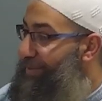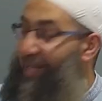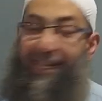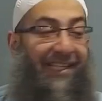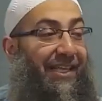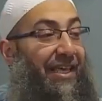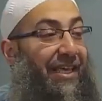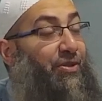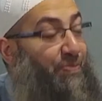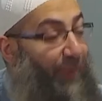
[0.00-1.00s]
And he
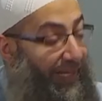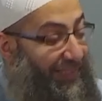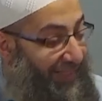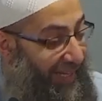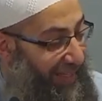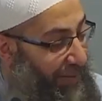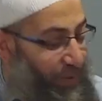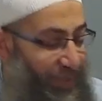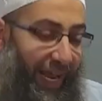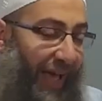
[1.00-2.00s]
was bent at that
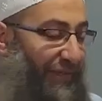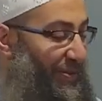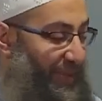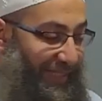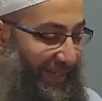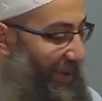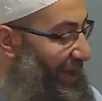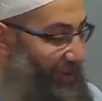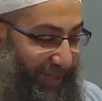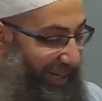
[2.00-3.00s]
point. "I have to meet him.
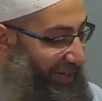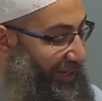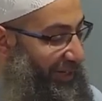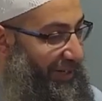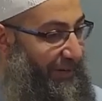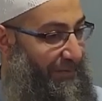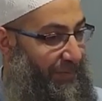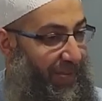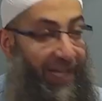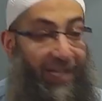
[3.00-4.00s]
I don't care."
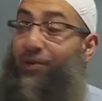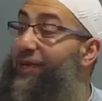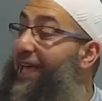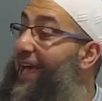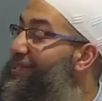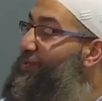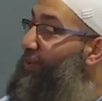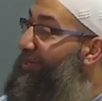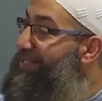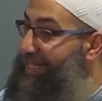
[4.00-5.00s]
And so he asked,
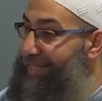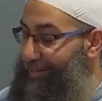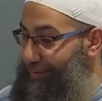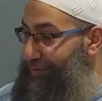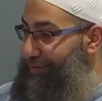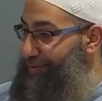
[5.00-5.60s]
"Where does he live?"